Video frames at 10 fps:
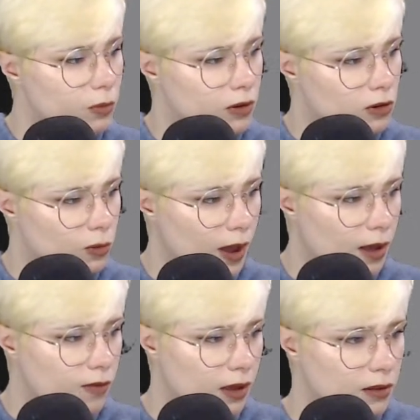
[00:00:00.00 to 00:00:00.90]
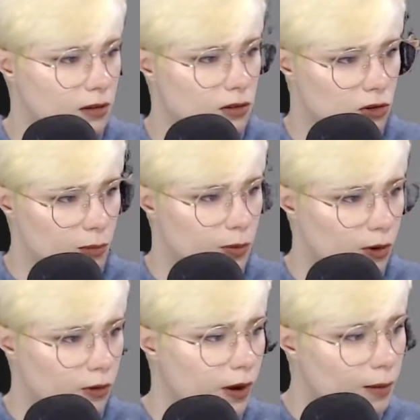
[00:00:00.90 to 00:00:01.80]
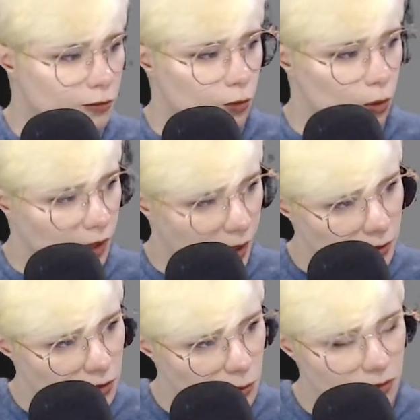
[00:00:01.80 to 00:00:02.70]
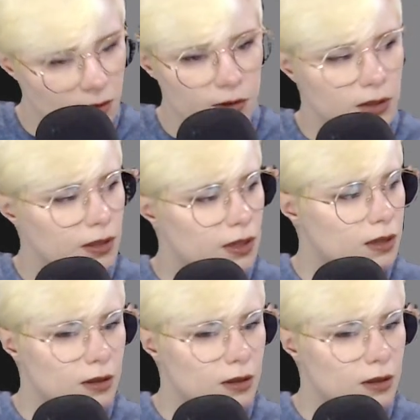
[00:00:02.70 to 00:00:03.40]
We do have a sister program for that specifically.